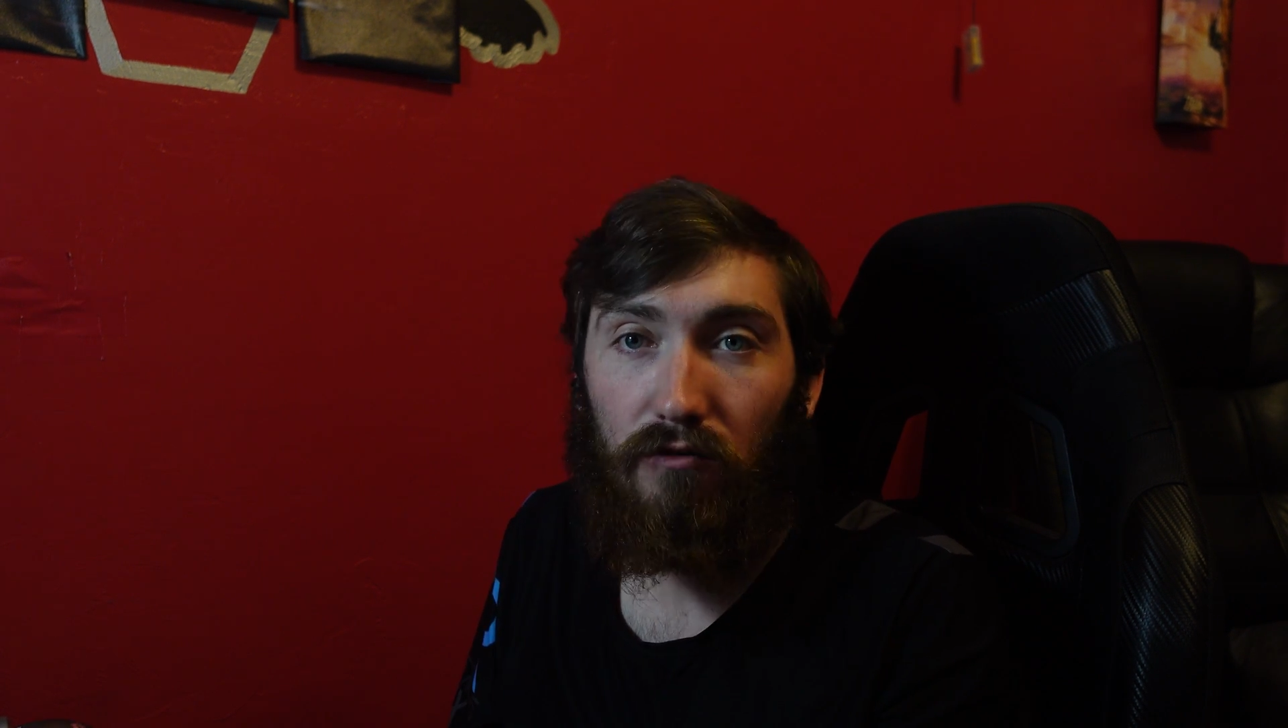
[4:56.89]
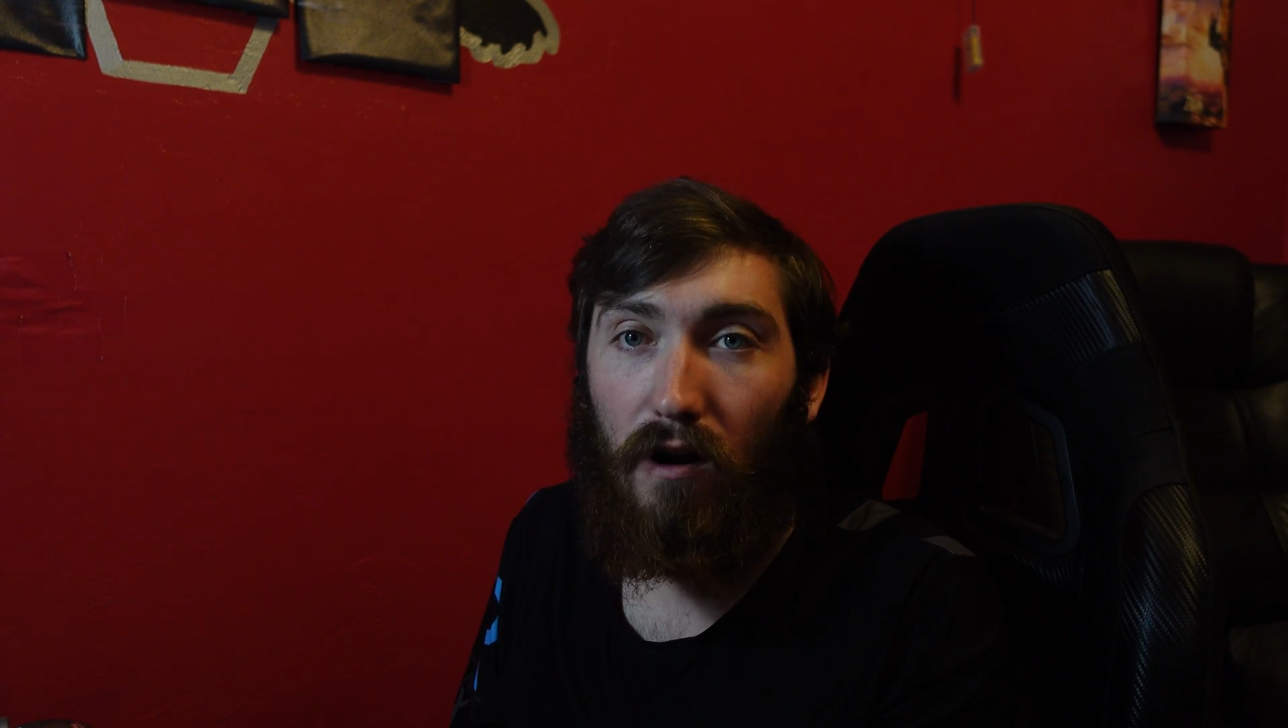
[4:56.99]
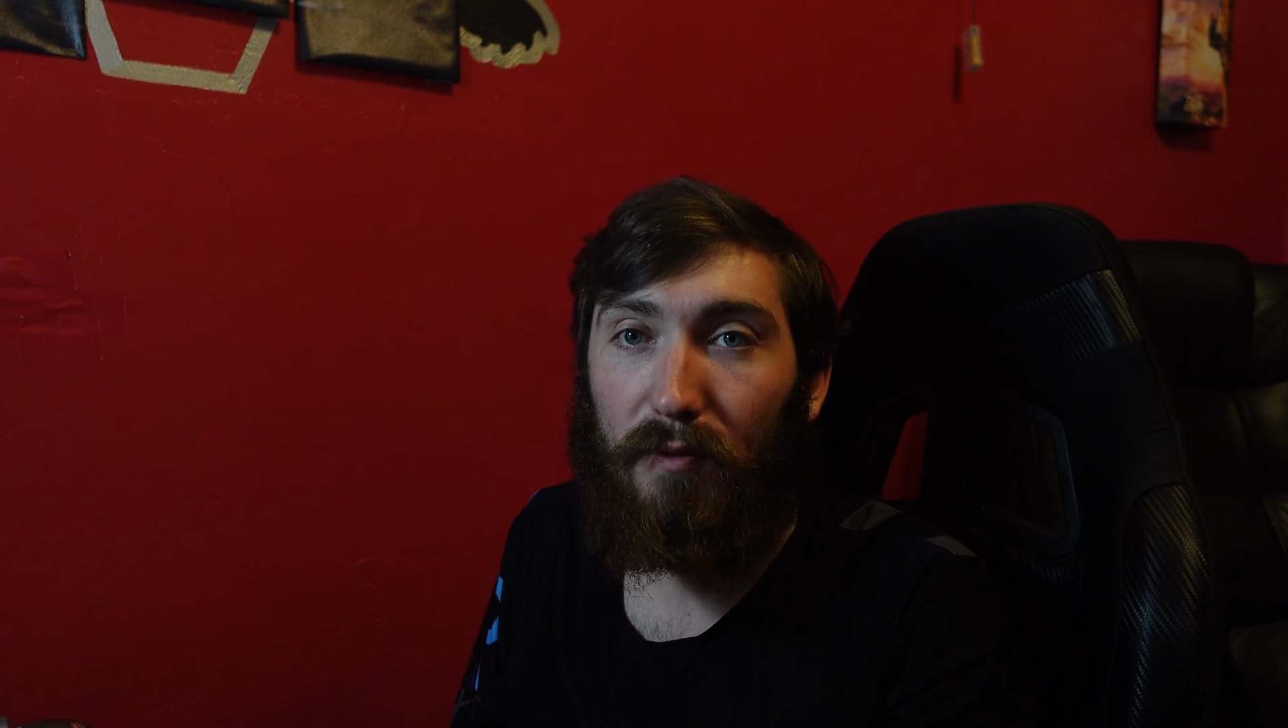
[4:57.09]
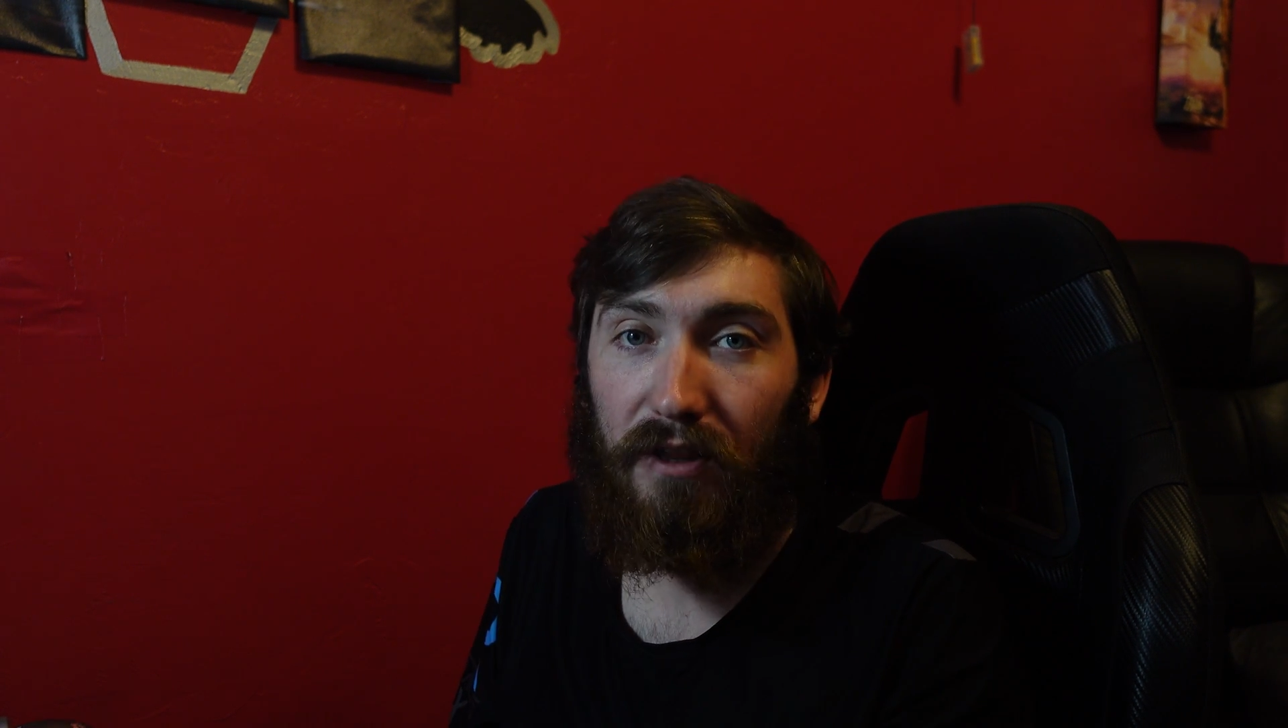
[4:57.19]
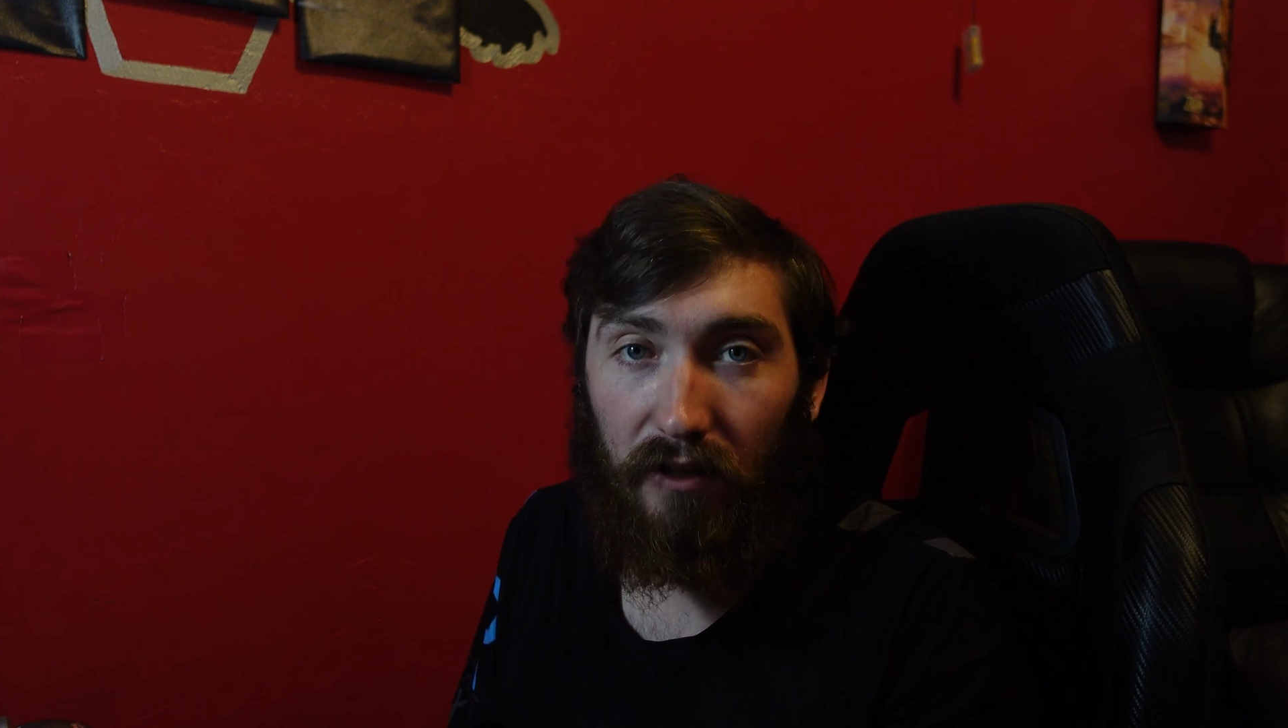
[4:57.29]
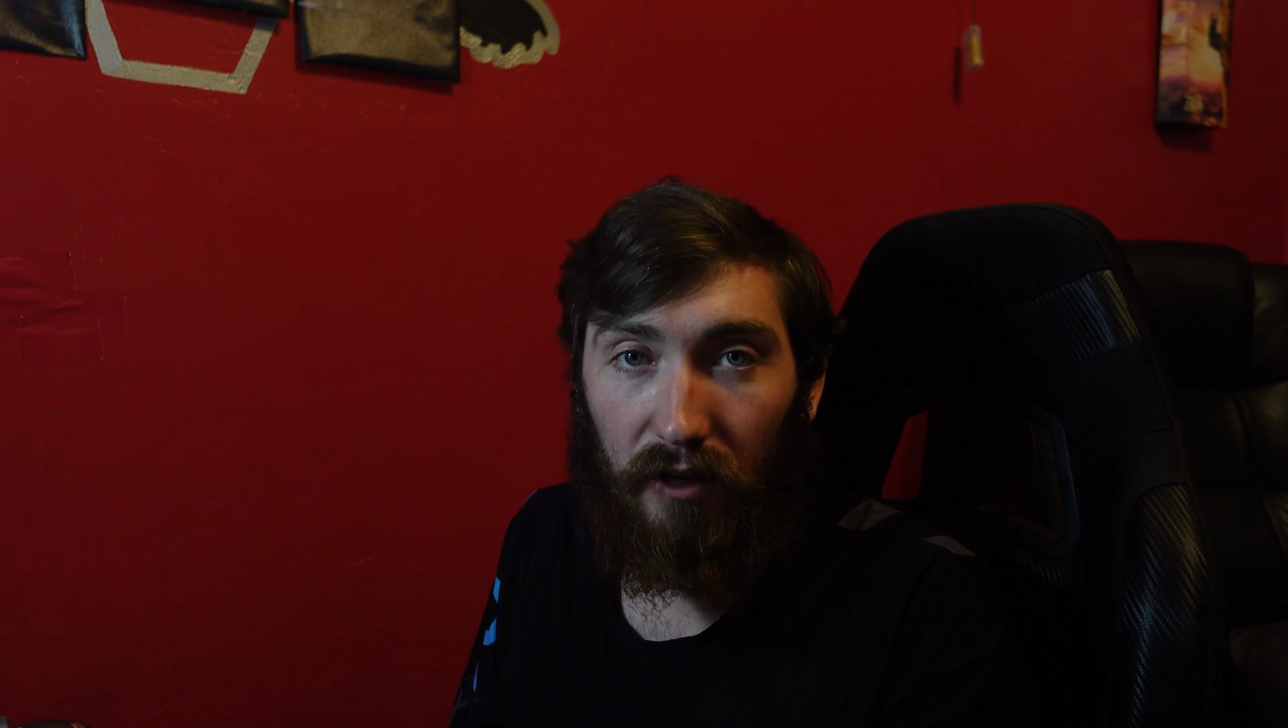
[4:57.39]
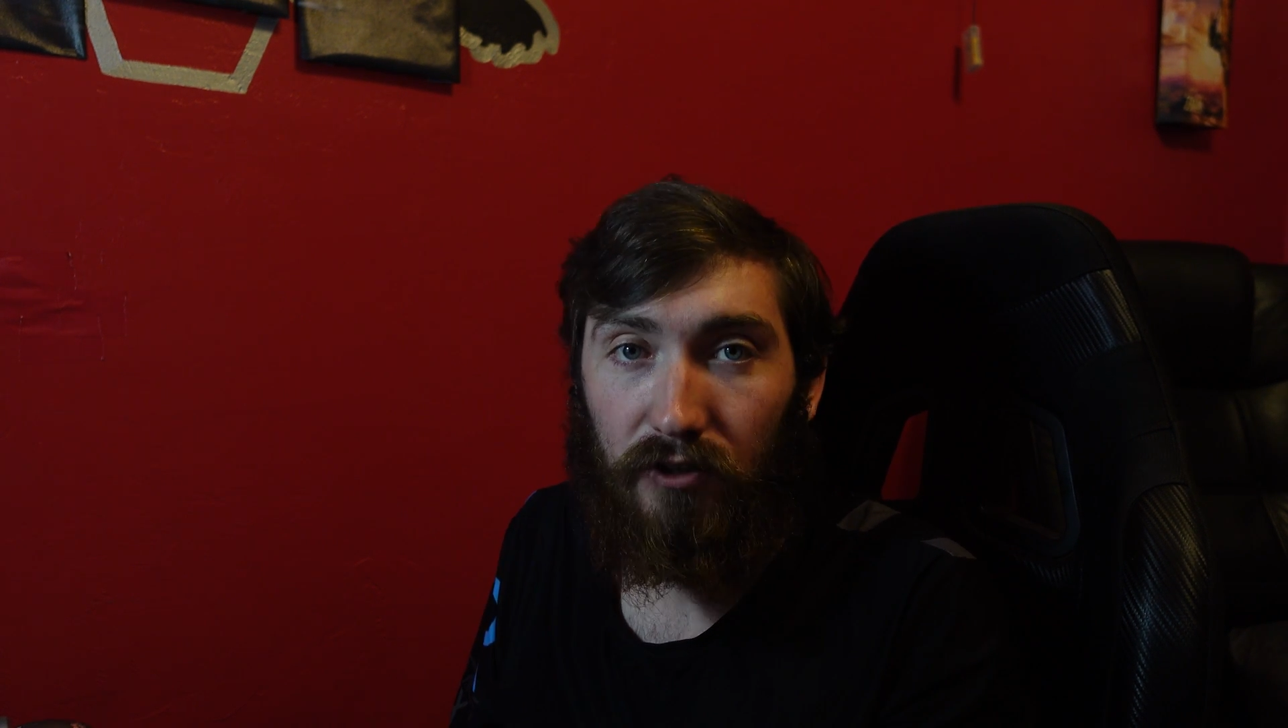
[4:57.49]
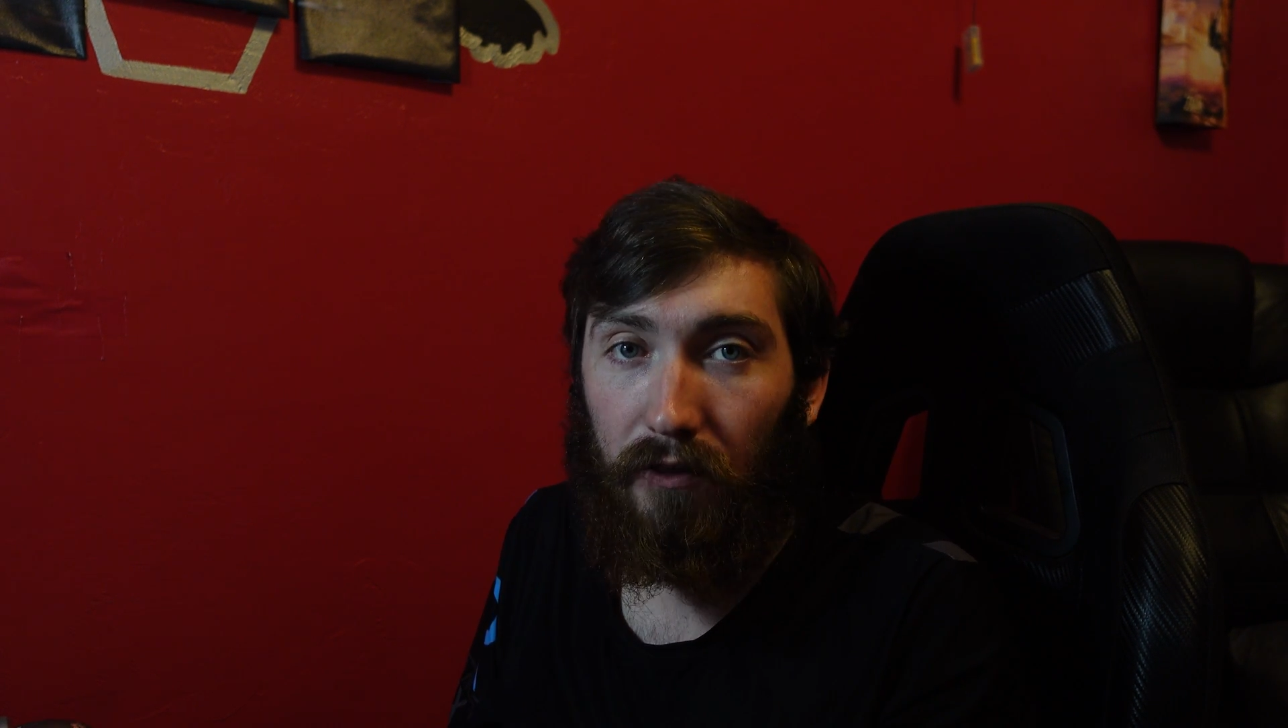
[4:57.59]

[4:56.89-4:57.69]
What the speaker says: dropping the clutch